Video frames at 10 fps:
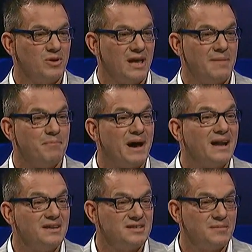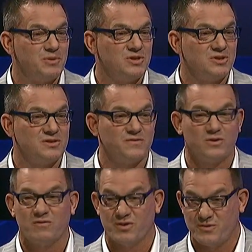at body temperatures for
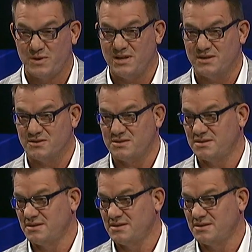over 3 years.